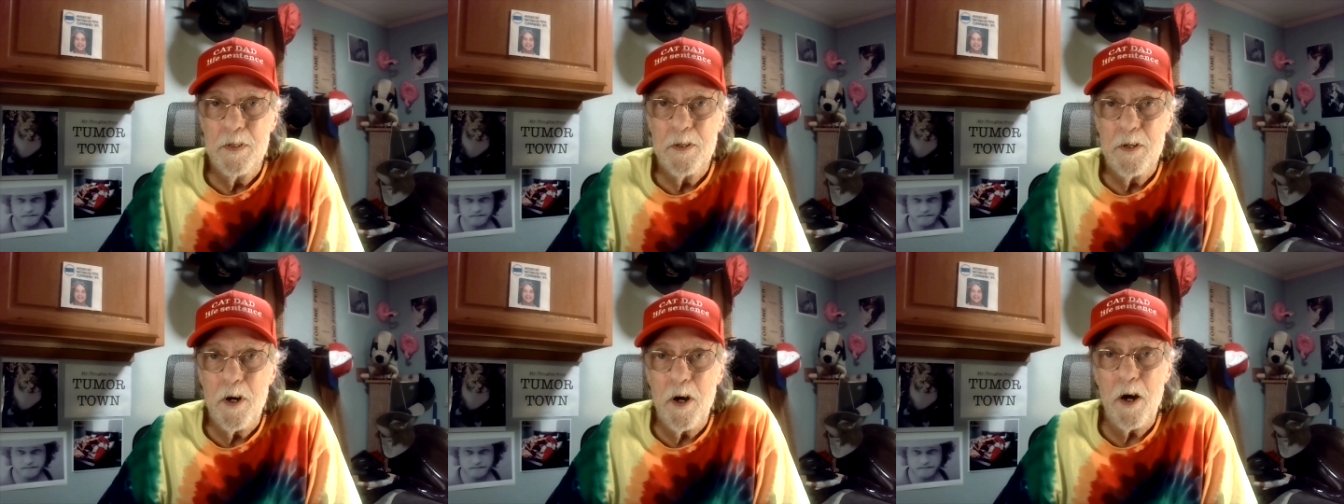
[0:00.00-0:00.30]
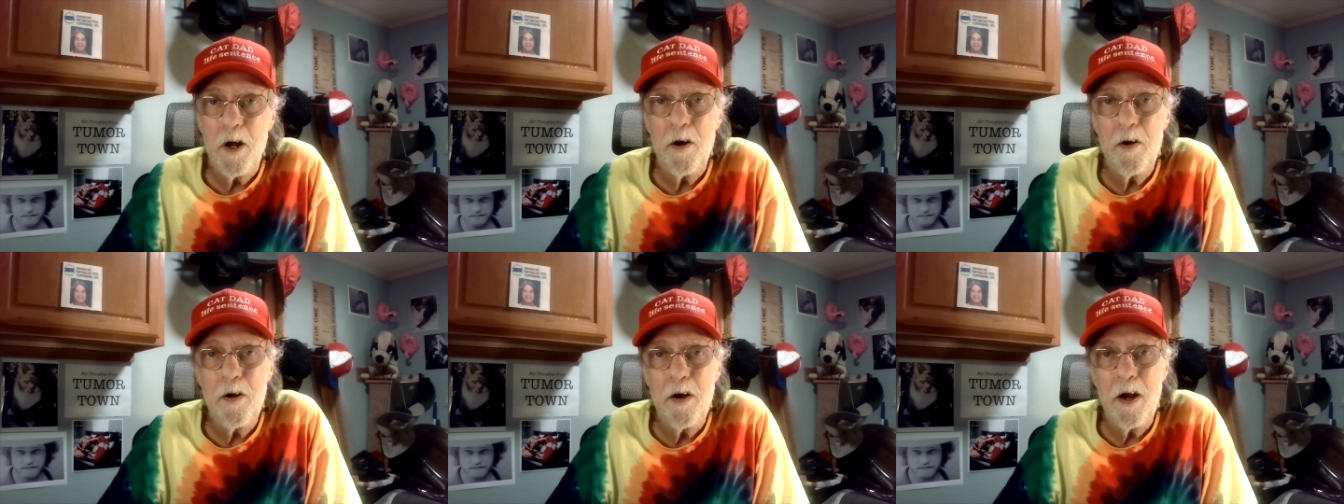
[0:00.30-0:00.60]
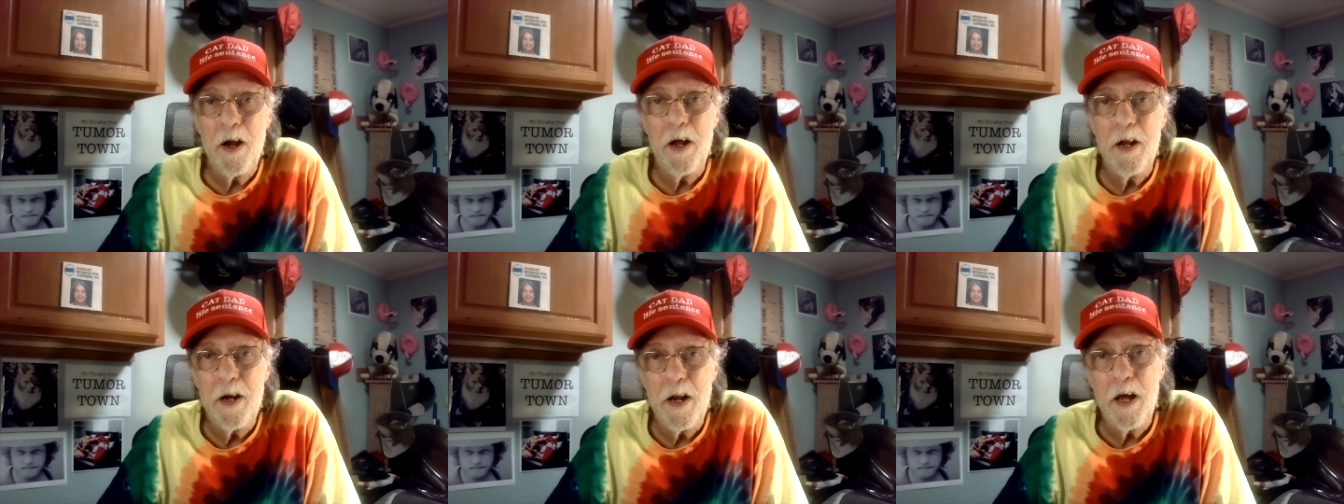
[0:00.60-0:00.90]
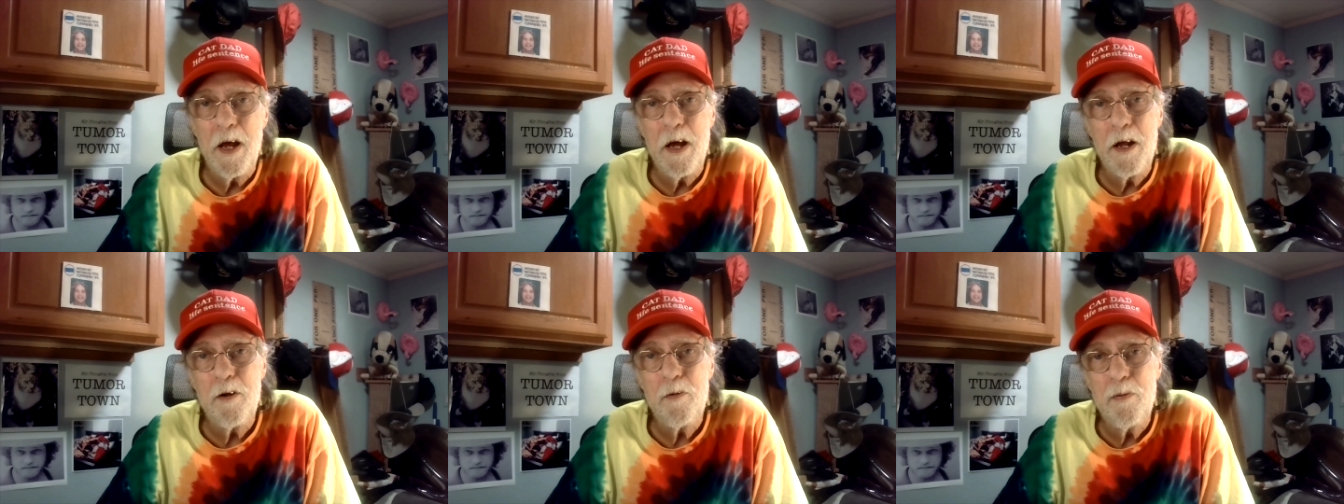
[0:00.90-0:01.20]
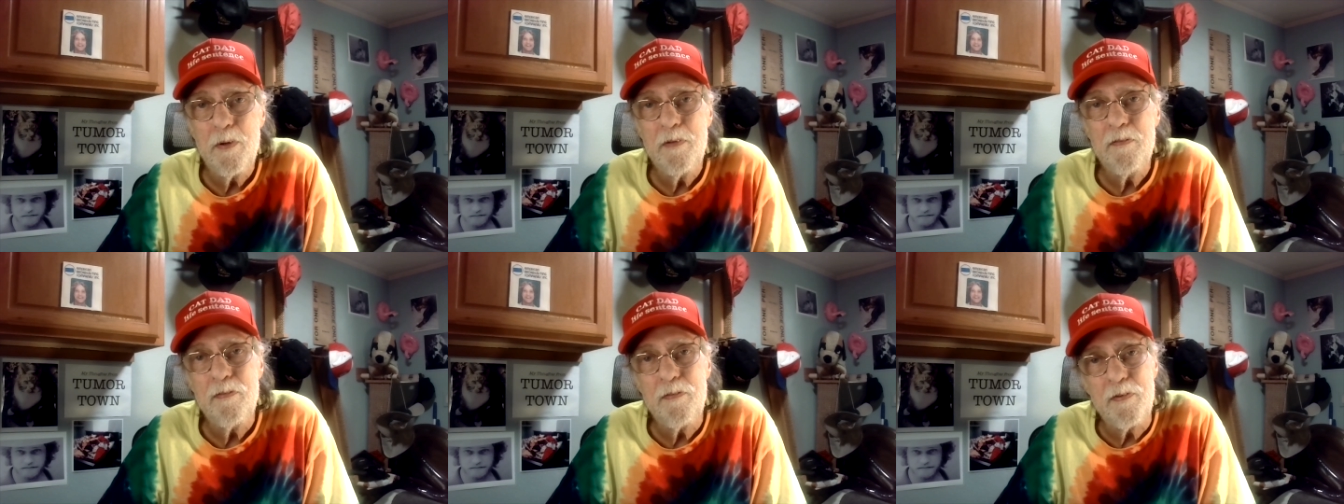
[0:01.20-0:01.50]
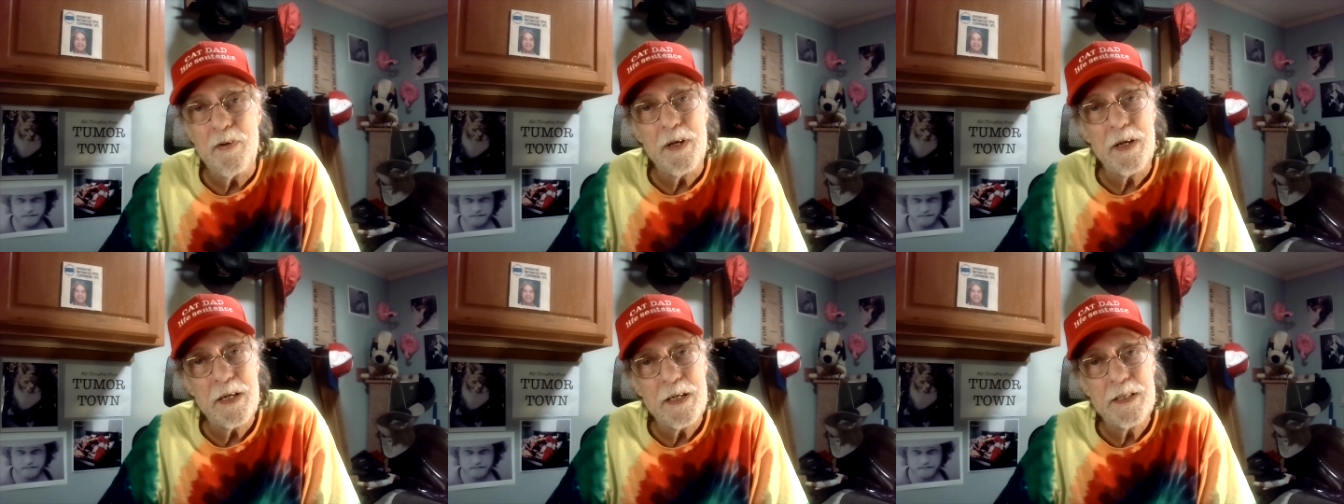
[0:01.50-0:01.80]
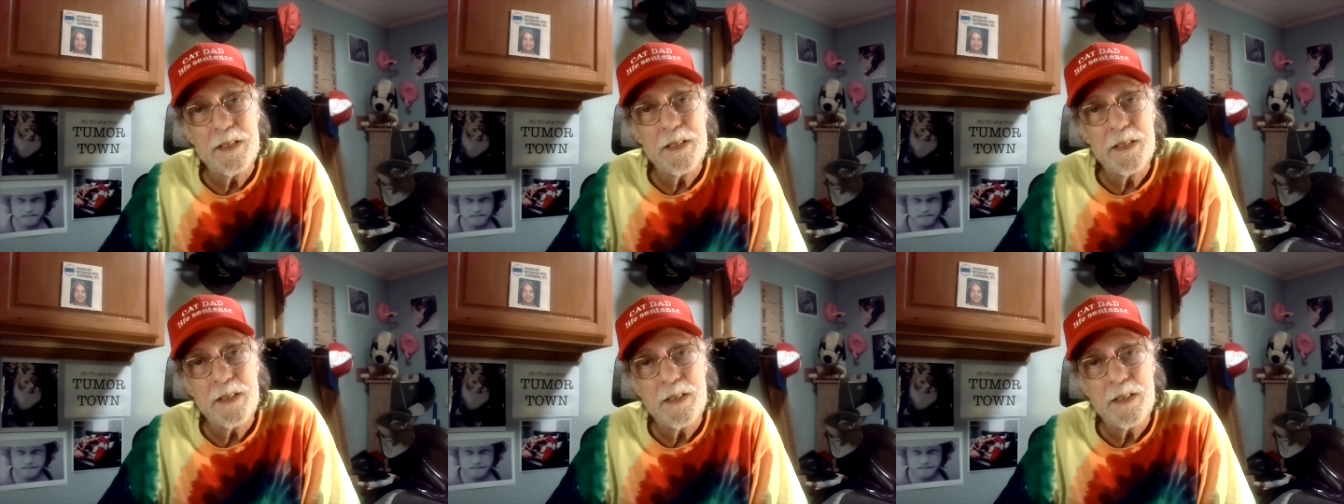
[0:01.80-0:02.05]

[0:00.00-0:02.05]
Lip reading: All right, how do we fix